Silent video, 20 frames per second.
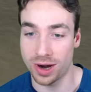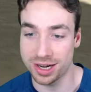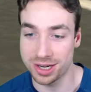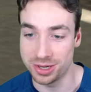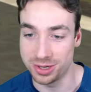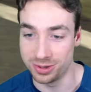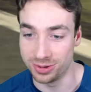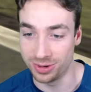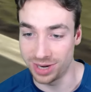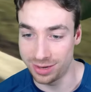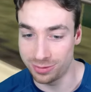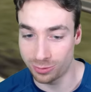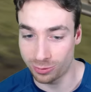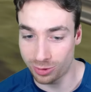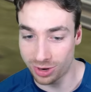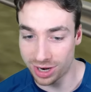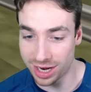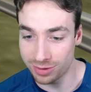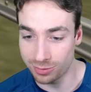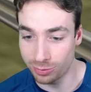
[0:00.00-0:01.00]
you? And
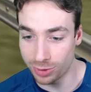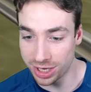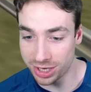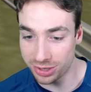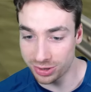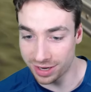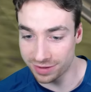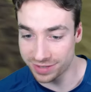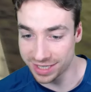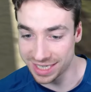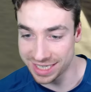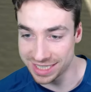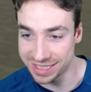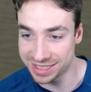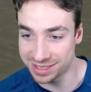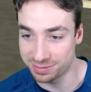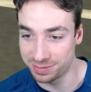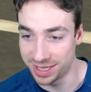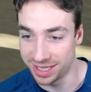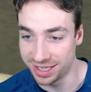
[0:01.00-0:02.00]
why, what do you have
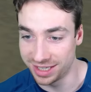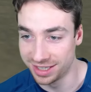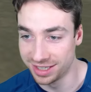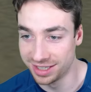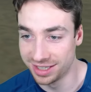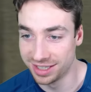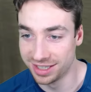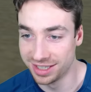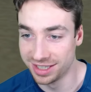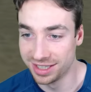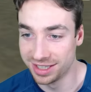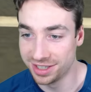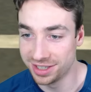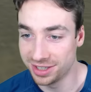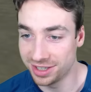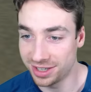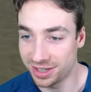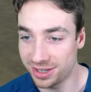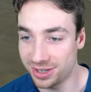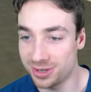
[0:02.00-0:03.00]
against me?
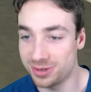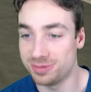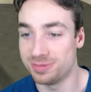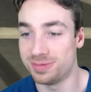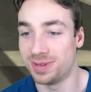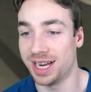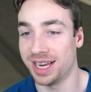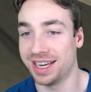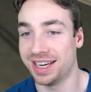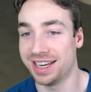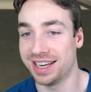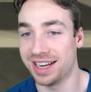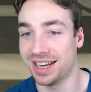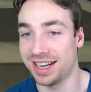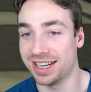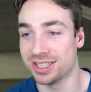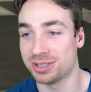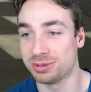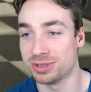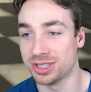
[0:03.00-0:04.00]
Oh my
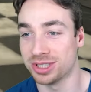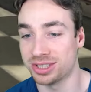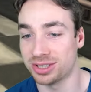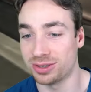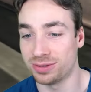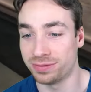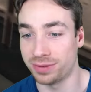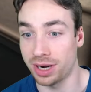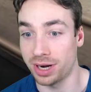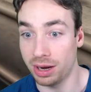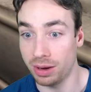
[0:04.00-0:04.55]
gosh, we're so far.